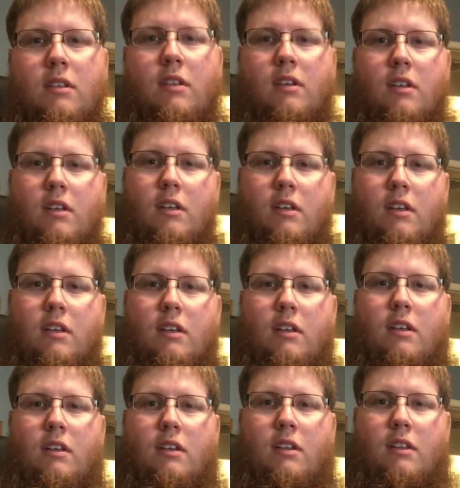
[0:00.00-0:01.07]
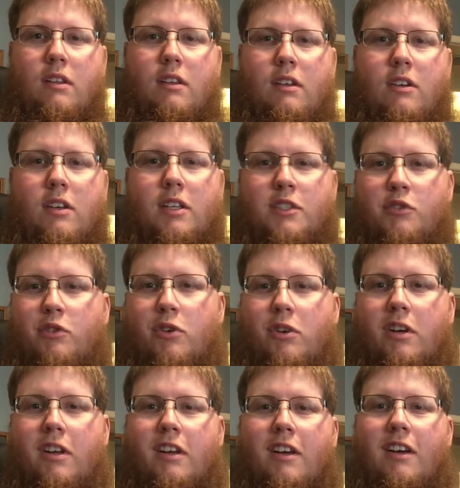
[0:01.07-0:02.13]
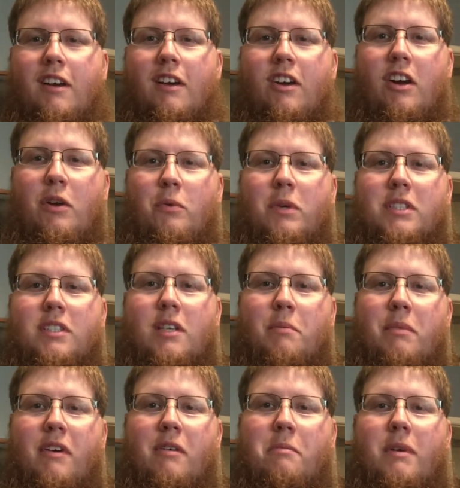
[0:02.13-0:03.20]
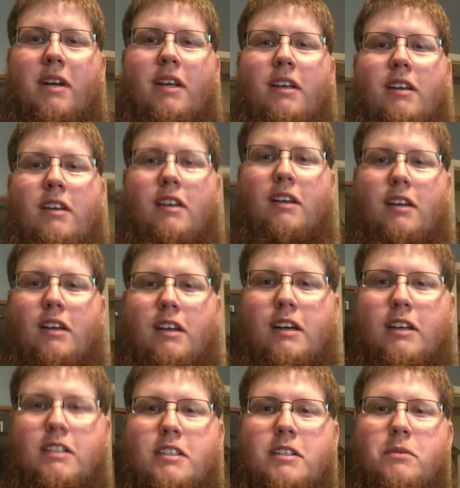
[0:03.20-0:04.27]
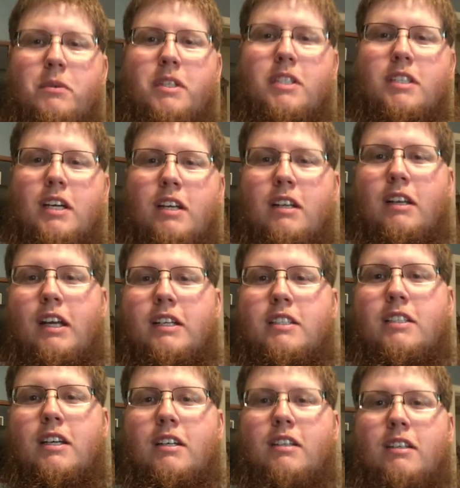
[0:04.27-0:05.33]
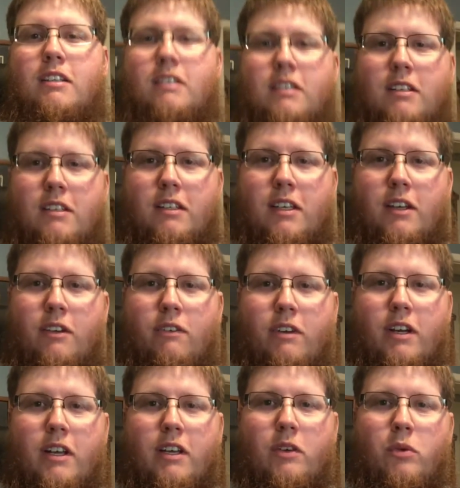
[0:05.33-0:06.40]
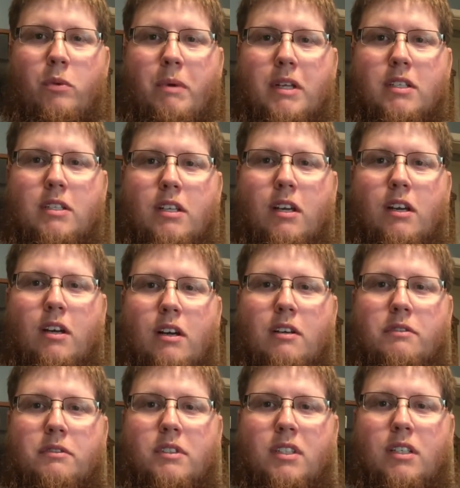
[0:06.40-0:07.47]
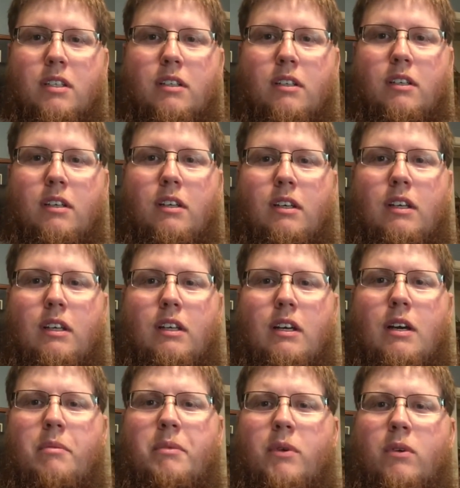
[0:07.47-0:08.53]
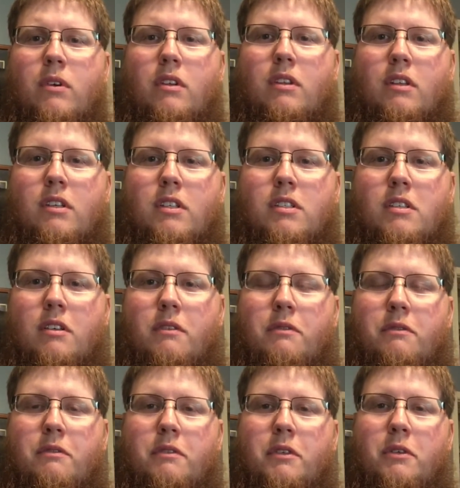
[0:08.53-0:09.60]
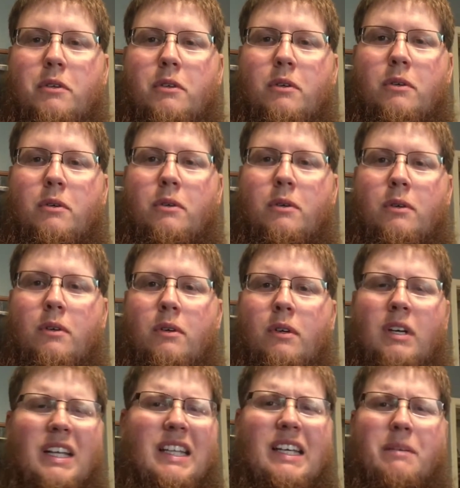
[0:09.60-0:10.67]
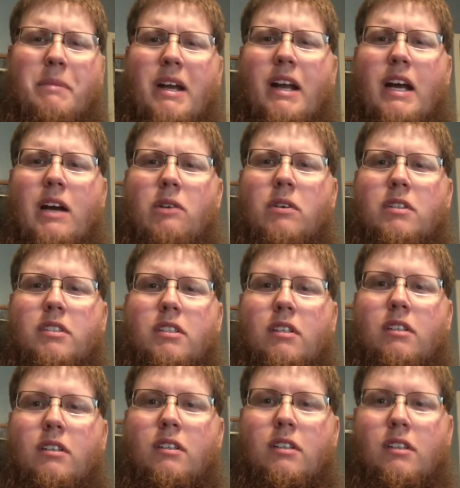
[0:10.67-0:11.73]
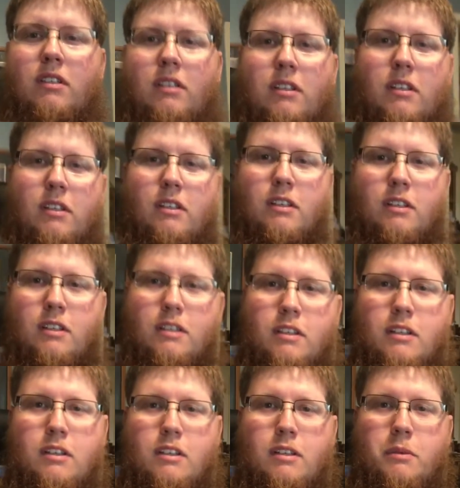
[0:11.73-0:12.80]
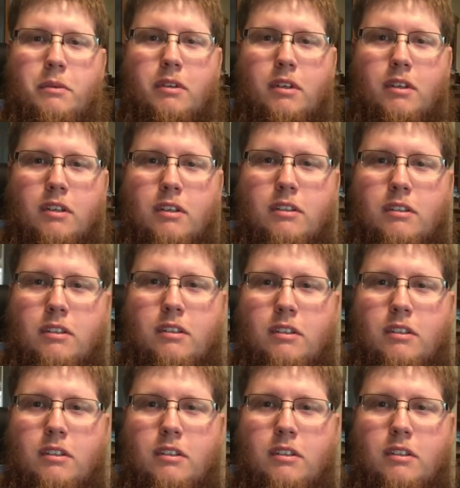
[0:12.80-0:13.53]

Okay, it's recording. Alright, what's up, everybody? Uh, we just got, I just got done uh, getting ready. We're about to take off to up north in just a few, I think about an hour or so. There you go.